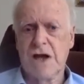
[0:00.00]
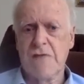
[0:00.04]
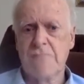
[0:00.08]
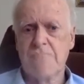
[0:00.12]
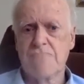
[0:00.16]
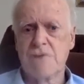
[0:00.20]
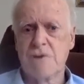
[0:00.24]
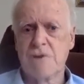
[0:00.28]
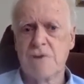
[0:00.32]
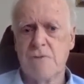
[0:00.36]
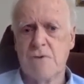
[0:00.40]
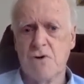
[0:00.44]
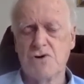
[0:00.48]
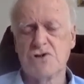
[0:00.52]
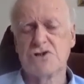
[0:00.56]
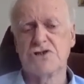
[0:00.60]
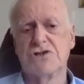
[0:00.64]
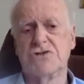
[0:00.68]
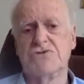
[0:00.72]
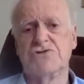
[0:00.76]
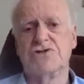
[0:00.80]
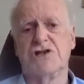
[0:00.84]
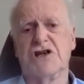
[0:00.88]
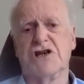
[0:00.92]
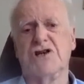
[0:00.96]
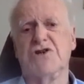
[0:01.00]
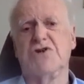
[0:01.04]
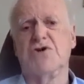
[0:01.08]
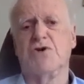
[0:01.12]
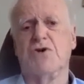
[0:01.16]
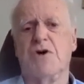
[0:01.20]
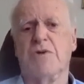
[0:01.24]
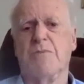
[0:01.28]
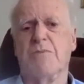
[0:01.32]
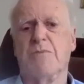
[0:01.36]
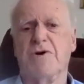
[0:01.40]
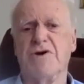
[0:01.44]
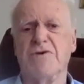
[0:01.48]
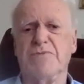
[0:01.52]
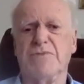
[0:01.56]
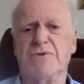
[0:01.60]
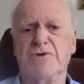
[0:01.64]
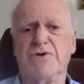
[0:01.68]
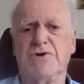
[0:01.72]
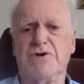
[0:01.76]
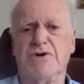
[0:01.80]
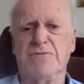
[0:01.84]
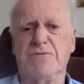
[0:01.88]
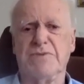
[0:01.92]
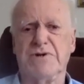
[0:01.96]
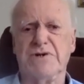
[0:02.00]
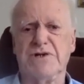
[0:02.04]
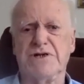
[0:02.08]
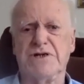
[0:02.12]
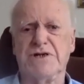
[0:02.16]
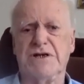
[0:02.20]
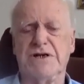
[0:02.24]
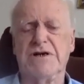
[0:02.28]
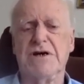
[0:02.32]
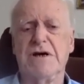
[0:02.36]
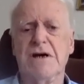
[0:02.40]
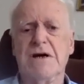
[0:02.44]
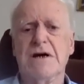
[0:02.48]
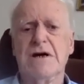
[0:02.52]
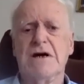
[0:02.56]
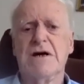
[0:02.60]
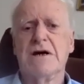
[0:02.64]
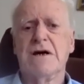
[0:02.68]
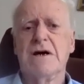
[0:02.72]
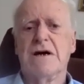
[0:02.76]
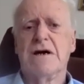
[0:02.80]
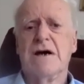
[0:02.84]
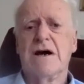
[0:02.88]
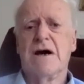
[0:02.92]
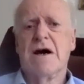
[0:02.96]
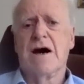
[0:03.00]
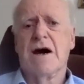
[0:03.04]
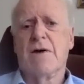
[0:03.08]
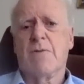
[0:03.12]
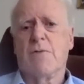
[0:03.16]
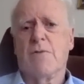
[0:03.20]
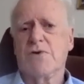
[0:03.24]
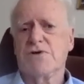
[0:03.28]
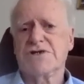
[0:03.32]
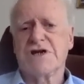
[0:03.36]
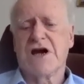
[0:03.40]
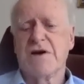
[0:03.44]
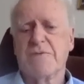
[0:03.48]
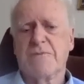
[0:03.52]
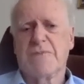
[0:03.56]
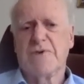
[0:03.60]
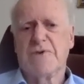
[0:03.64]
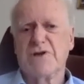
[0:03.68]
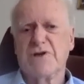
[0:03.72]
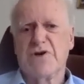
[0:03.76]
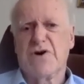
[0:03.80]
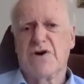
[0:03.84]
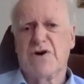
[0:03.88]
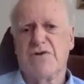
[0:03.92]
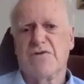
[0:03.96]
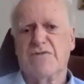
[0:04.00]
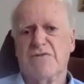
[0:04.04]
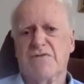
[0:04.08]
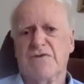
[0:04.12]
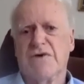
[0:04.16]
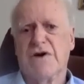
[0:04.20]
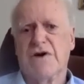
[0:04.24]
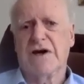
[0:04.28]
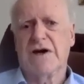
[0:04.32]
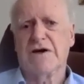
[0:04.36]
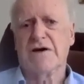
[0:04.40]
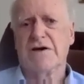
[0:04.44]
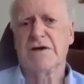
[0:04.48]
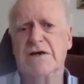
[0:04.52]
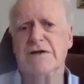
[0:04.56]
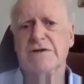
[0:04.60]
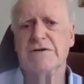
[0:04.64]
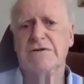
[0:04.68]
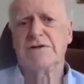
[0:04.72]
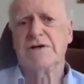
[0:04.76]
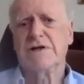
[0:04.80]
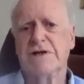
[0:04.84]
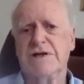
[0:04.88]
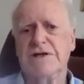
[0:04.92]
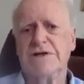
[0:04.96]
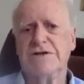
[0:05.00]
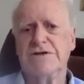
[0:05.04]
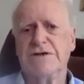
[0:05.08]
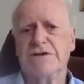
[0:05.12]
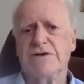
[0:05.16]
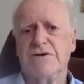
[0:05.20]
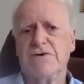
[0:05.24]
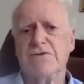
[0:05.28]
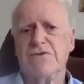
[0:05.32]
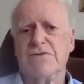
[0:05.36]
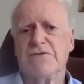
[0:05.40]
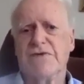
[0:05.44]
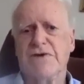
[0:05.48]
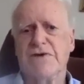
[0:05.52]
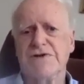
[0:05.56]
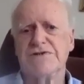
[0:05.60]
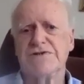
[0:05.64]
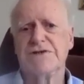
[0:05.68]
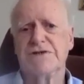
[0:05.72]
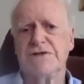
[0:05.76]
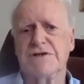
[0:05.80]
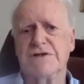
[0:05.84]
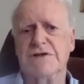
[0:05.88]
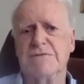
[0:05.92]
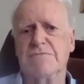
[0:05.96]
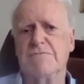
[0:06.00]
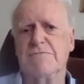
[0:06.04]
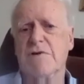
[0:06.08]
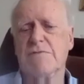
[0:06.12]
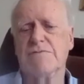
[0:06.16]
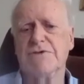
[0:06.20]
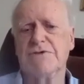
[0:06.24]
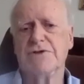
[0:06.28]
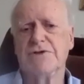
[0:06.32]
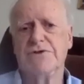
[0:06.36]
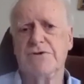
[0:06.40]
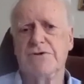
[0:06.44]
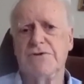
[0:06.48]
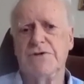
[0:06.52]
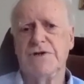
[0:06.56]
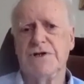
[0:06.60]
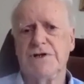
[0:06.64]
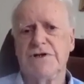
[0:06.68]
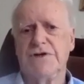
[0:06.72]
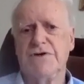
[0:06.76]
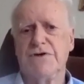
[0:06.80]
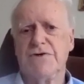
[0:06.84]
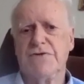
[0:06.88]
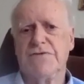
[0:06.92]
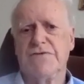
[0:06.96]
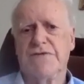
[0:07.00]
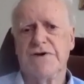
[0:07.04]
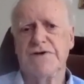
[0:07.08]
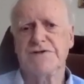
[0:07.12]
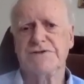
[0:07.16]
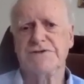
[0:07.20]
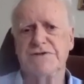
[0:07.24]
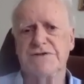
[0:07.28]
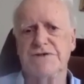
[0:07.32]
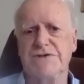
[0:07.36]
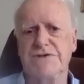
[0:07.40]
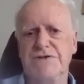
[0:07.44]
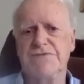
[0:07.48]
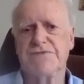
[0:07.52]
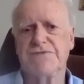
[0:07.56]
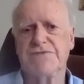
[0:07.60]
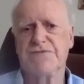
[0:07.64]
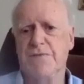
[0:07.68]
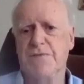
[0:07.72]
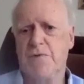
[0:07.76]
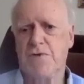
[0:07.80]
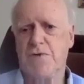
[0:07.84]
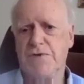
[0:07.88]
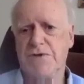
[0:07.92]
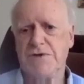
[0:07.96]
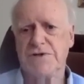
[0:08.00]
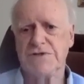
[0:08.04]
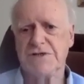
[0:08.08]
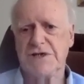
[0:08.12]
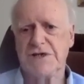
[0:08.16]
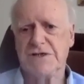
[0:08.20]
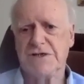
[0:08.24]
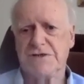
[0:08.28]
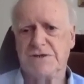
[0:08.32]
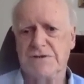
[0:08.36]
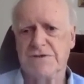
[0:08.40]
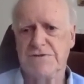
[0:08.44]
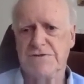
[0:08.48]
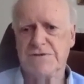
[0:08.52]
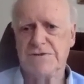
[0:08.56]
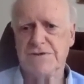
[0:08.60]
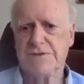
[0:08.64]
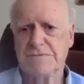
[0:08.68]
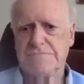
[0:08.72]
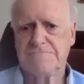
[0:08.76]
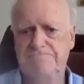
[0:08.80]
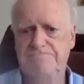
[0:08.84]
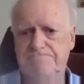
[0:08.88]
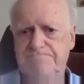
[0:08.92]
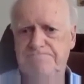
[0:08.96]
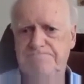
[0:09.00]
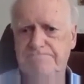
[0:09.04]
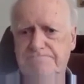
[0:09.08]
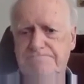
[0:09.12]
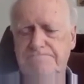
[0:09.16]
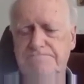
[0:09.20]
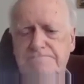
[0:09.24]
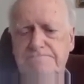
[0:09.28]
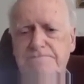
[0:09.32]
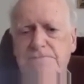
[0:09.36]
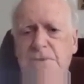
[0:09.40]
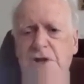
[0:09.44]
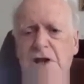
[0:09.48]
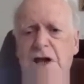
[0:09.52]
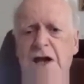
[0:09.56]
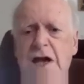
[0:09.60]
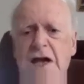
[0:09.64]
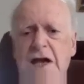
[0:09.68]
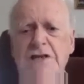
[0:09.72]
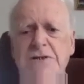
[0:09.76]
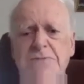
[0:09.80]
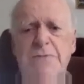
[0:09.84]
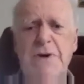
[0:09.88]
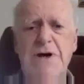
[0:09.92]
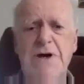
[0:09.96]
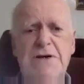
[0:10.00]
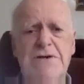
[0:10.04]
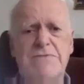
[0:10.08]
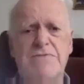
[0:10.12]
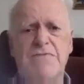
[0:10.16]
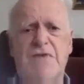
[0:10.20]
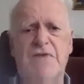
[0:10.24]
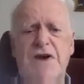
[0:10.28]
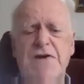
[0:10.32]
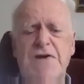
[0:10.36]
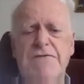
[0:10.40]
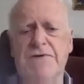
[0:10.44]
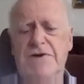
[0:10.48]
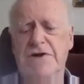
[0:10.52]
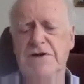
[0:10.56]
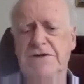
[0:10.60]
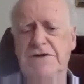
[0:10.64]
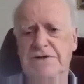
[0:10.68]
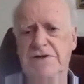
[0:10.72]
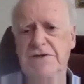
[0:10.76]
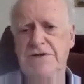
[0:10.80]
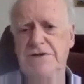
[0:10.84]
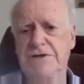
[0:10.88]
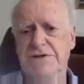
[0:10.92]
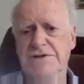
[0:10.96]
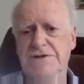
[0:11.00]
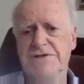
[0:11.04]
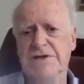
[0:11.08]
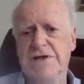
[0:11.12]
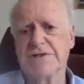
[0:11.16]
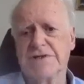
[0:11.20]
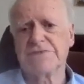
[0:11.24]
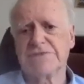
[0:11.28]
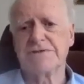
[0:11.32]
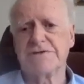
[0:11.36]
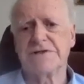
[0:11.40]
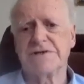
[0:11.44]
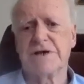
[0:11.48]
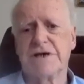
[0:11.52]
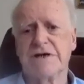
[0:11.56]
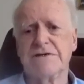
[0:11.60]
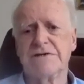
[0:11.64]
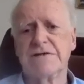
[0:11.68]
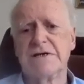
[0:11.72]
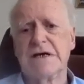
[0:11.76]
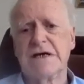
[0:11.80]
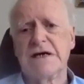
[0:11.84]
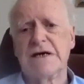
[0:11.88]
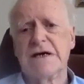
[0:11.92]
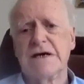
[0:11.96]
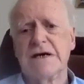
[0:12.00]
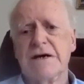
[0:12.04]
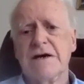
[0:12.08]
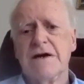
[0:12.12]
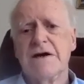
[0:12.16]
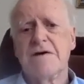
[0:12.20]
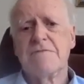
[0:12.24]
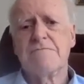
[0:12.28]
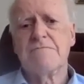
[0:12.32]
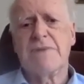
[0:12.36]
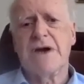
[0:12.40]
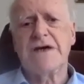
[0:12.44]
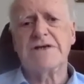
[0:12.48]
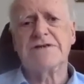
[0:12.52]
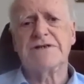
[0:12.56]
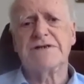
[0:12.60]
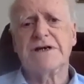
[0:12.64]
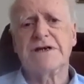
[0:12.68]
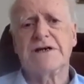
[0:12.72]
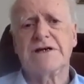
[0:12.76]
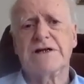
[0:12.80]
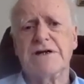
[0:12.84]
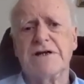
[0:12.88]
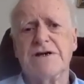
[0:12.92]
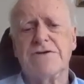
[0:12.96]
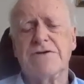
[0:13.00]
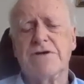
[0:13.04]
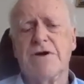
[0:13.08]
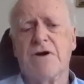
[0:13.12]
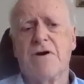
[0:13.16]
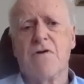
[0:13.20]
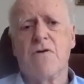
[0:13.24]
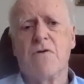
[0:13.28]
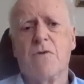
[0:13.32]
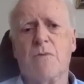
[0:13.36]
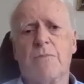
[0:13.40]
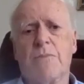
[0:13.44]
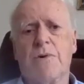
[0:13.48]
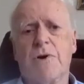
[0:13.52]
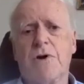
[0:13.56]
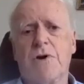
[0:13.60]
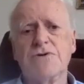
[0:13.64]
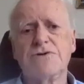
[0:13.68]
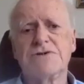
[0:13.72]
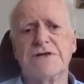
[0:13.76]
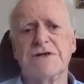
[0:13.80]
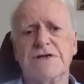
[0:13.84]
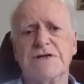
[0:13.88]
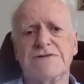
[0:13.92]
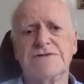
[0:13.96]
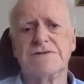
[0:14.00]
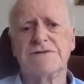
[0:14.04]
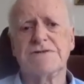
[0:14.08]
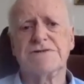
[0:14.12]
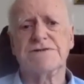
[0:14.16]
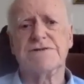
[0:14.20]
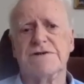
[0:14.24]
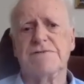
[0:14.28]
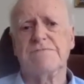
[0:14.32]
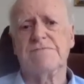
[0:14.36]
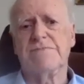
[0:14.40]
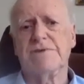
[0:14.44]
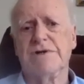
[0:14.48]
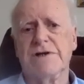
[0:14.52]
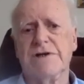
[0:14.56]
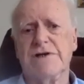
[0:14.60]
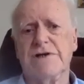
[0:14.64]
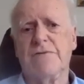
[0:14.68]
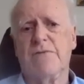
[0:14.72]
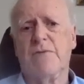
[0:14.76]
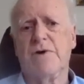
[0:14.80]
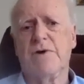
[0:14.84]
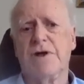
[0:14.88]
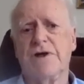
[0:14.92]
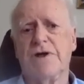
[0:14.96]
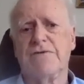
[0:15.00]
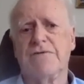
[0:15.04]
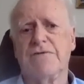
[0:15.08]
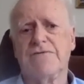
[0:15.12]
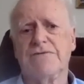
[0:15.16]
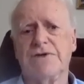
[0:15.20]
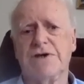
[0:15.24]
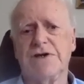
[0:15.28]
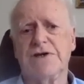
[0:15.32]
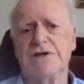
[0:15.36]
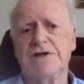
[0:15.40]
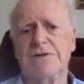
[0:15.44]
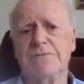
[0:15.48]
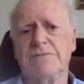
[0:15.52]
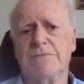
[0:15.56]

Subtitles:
promotion, tenure, appointment committee, which I've been on in a leading university, and probably two leading universities for more than 10 years, very, very tedious exercise. Basically, the whole process is simply one of ticking